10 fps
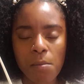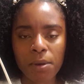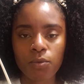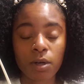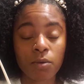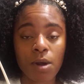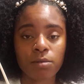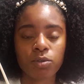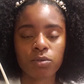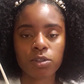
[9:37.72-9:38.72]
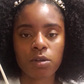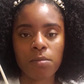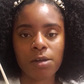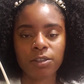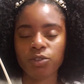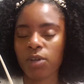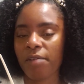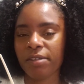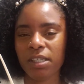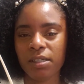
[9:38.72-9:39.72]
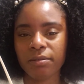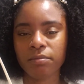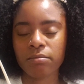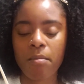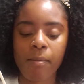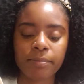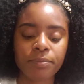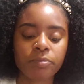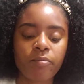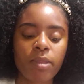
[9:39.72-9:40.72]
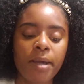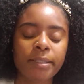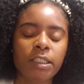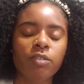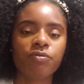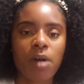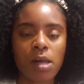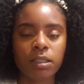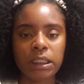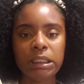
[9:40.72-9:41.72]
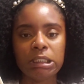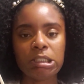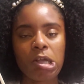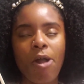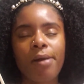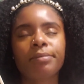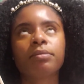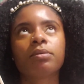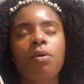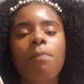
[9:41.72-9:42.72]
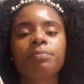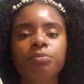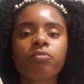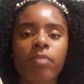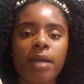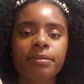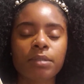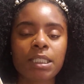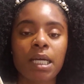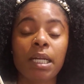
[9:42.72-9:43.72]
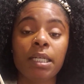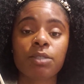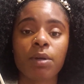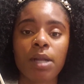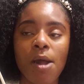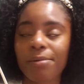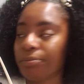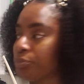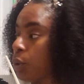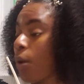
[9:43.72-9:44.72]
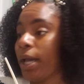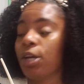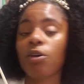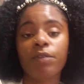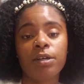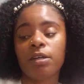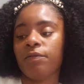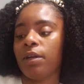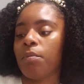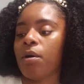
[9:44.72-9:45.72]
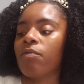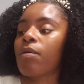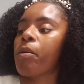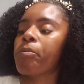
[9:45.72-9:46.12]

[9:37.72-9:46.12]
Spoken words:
be running around doing so much and you haven't eaten? And you finally eat and it's like, that's how that is right now. While he over there huffing and puffing.